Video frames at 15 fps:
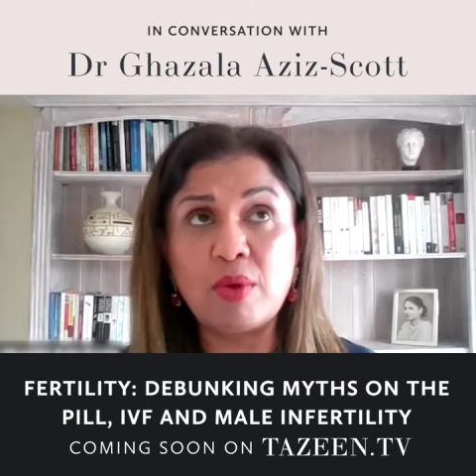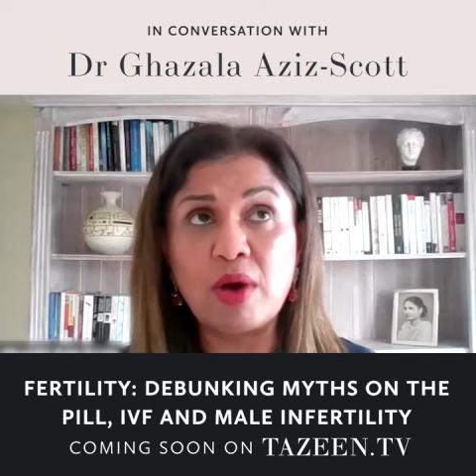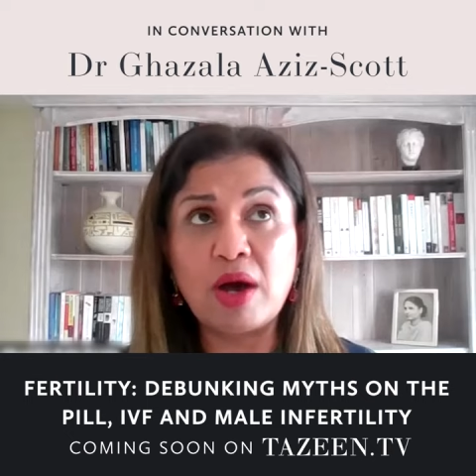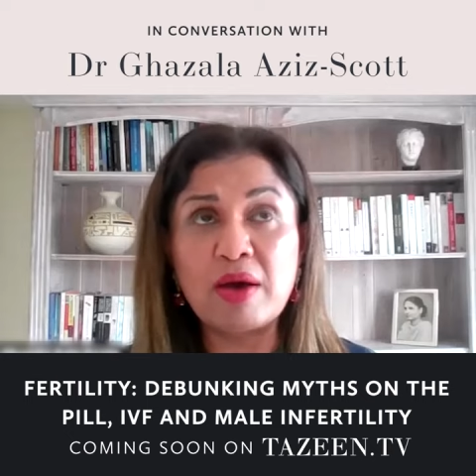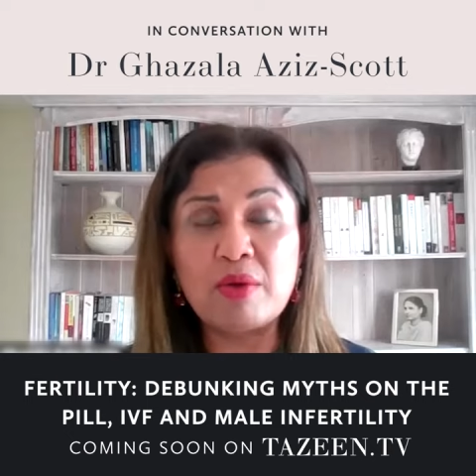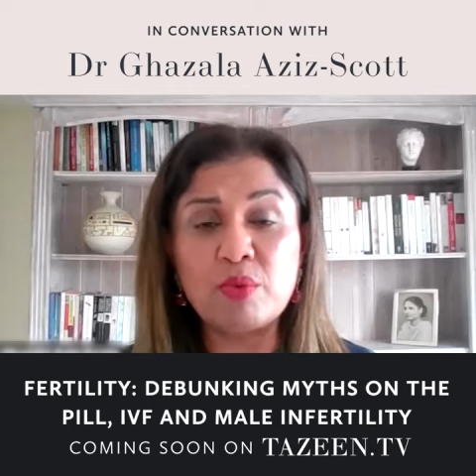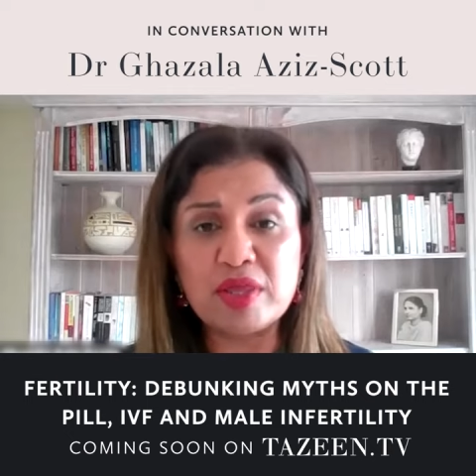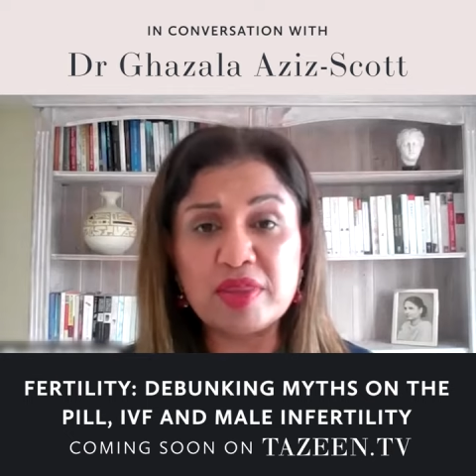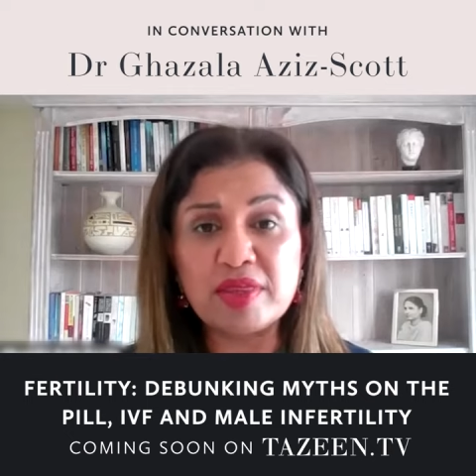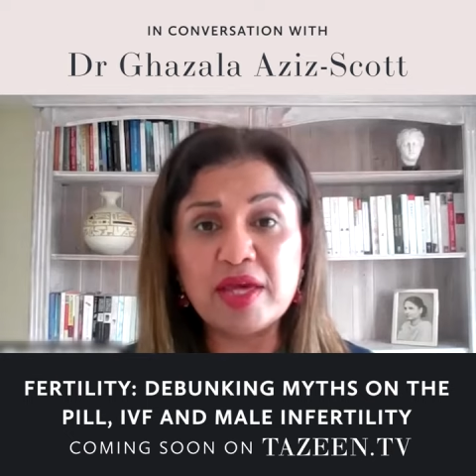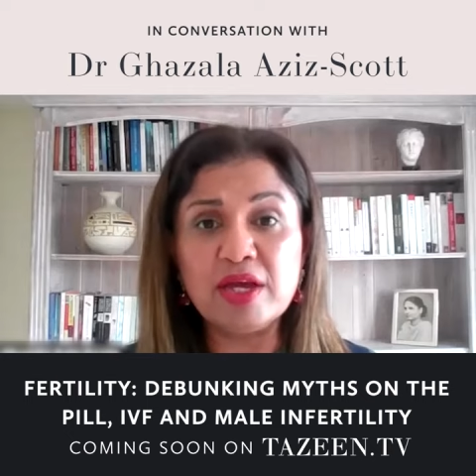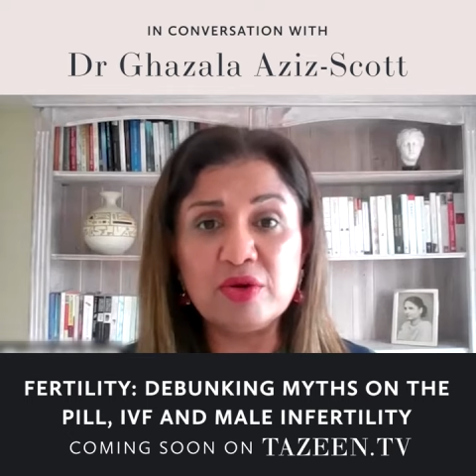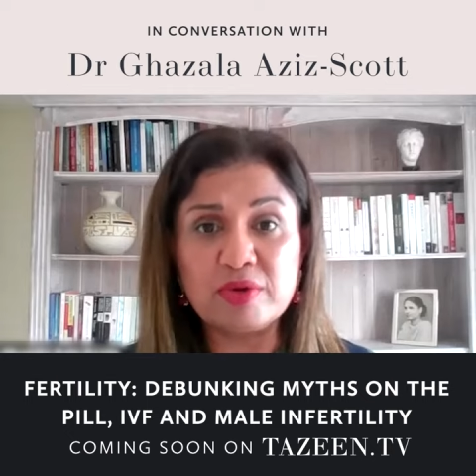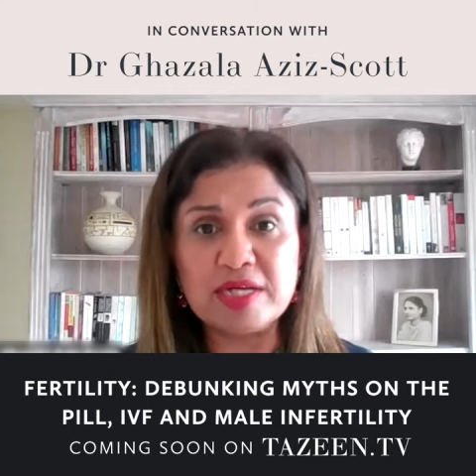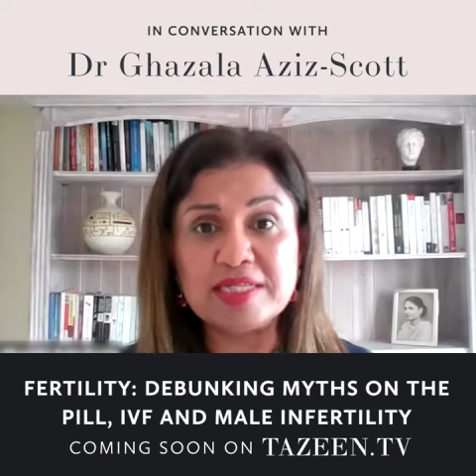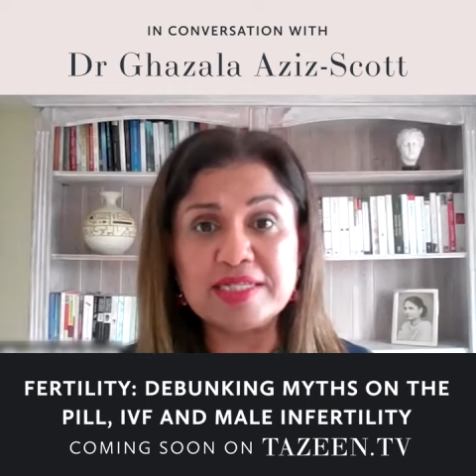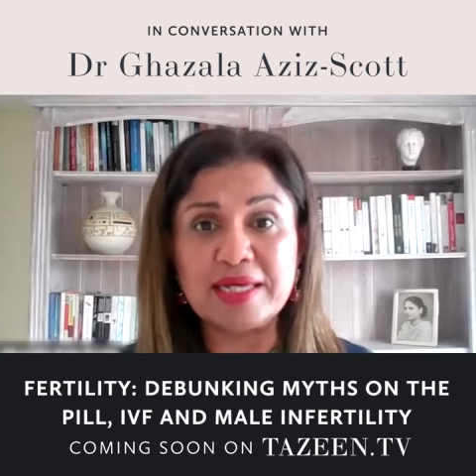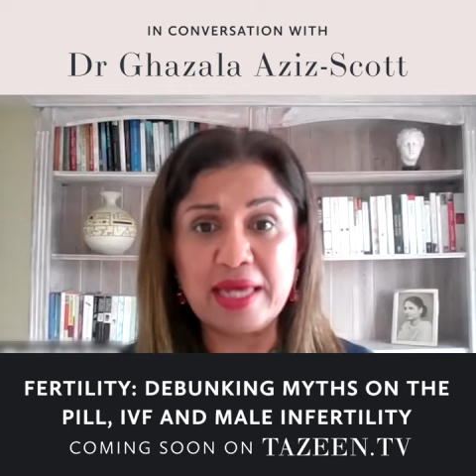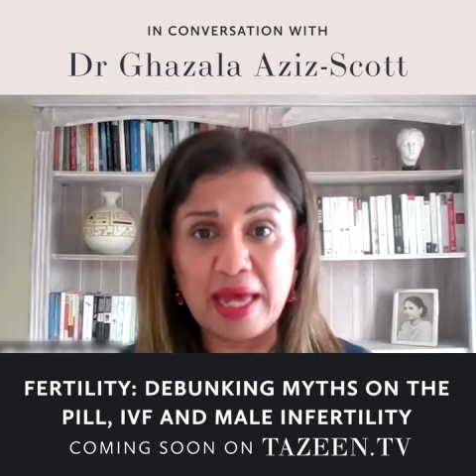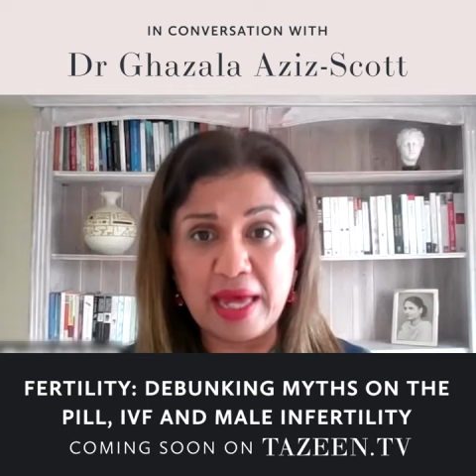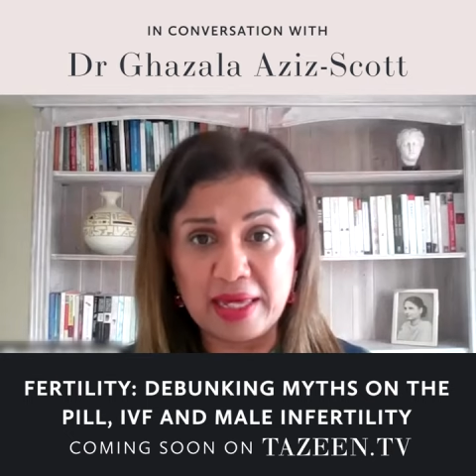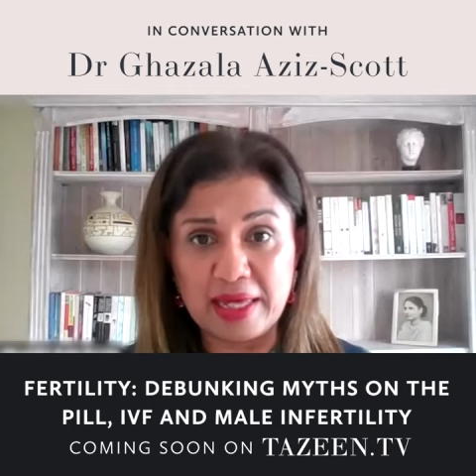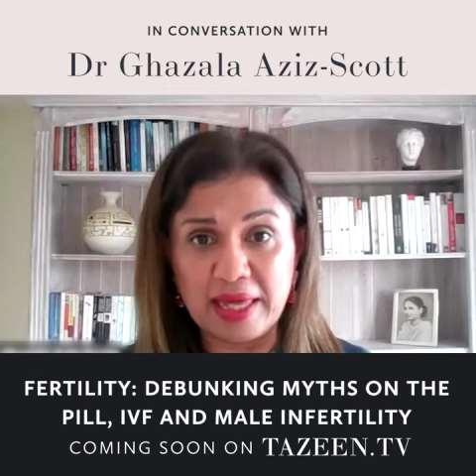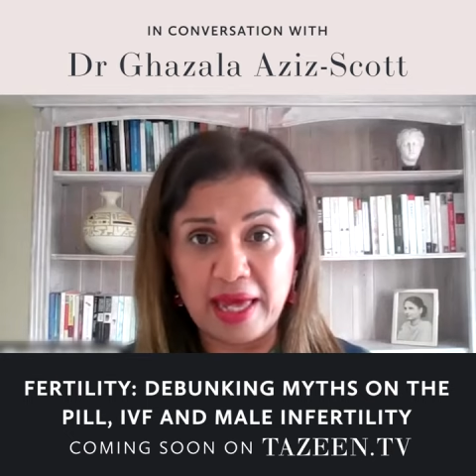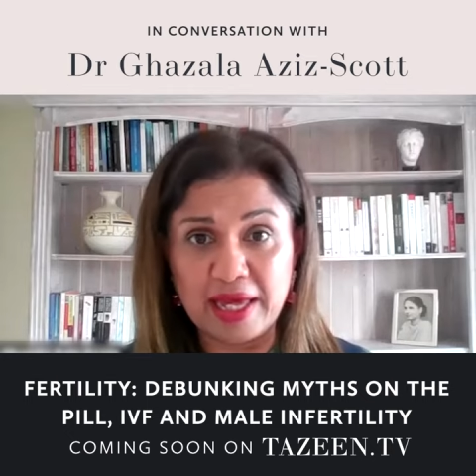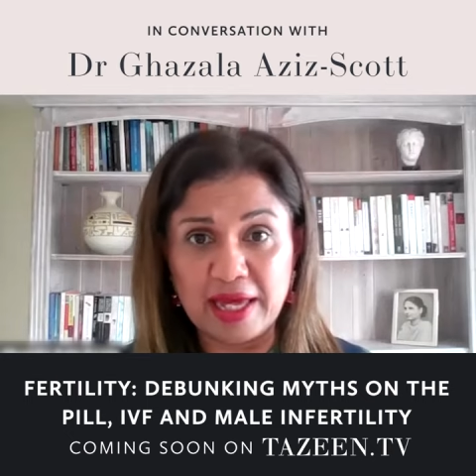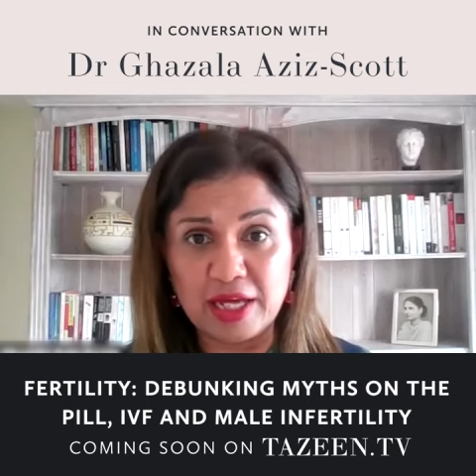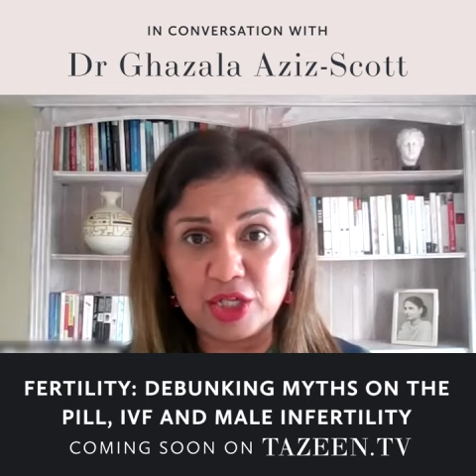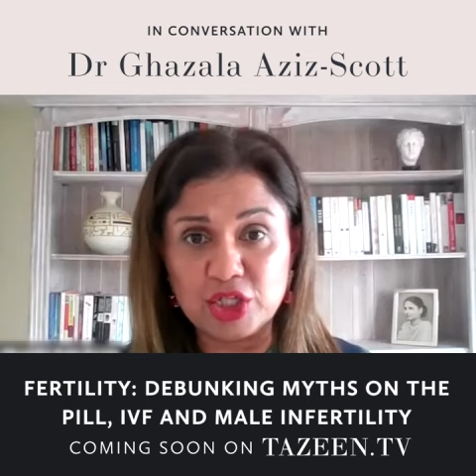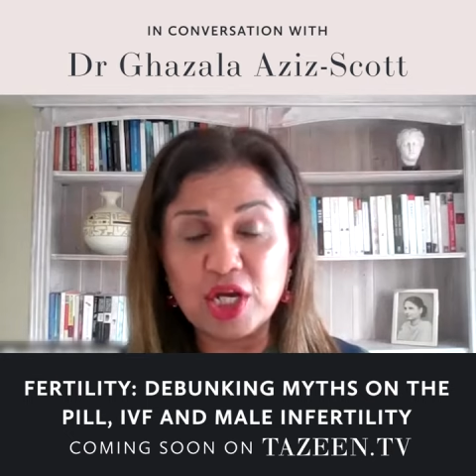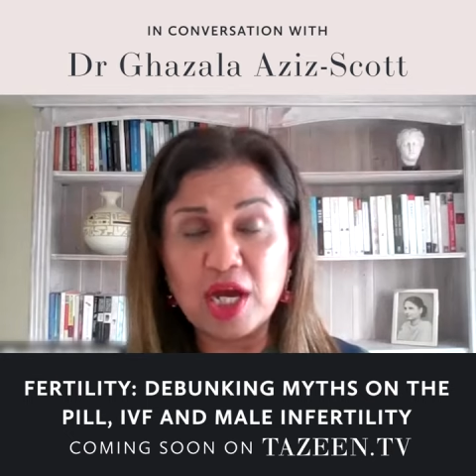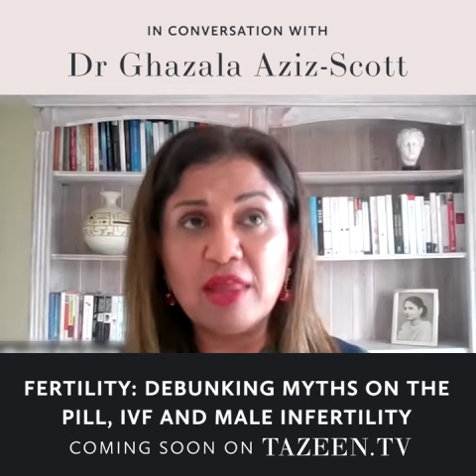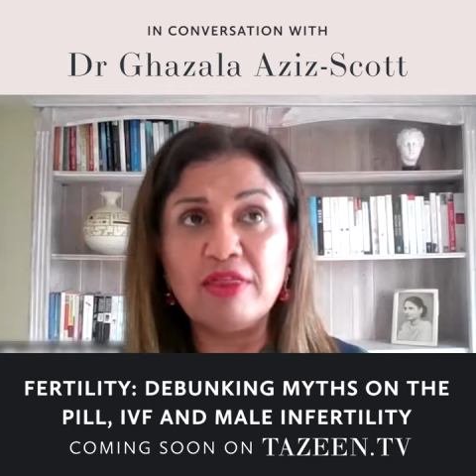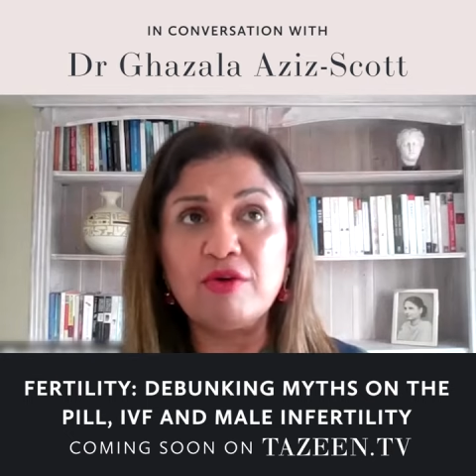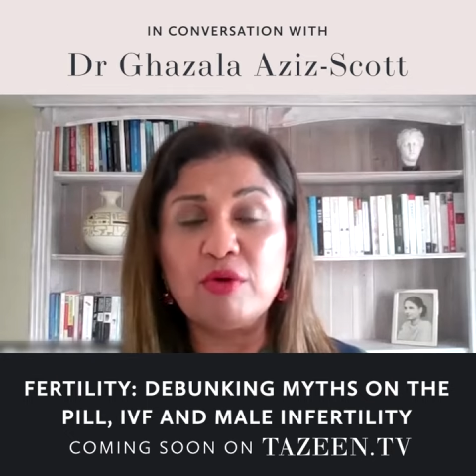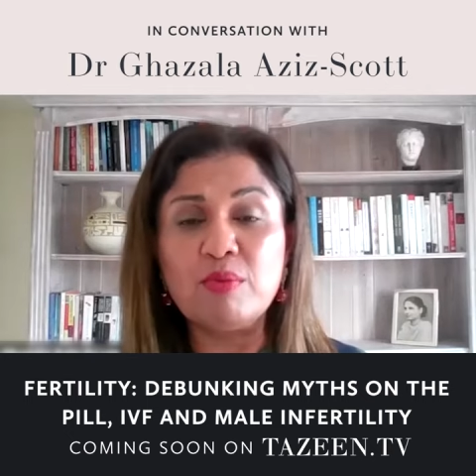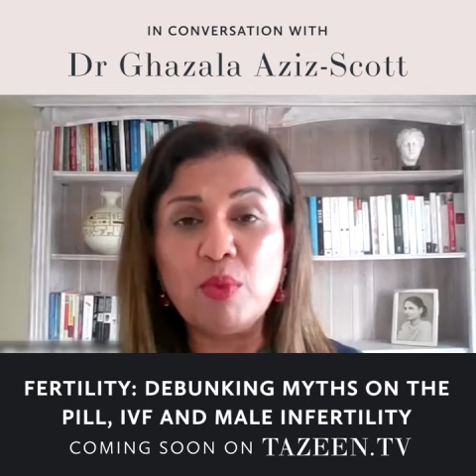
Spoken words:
So with increasing egg age,